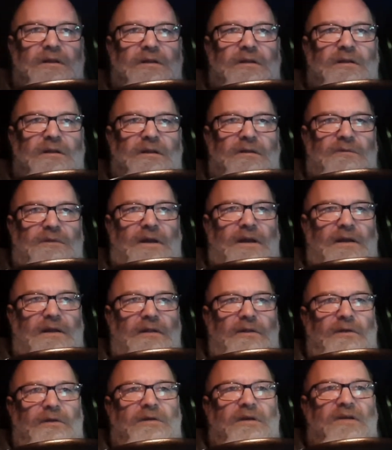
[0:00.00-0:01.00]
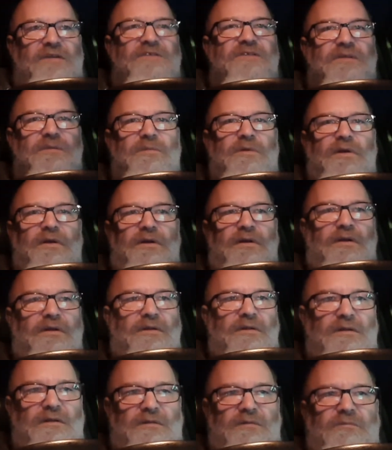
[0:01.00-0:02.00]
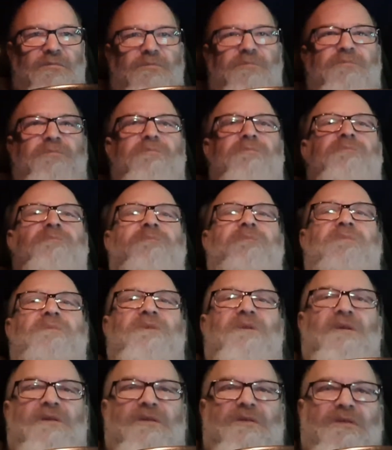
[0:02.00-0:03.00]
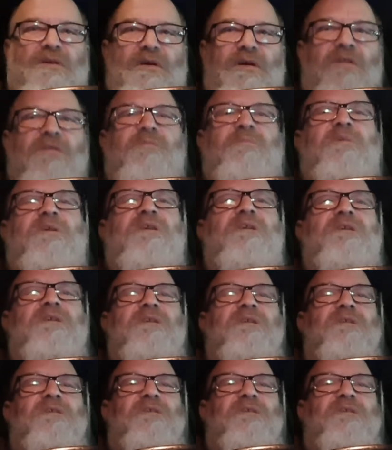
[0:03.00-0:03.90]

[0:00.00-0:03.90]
a regular customer called me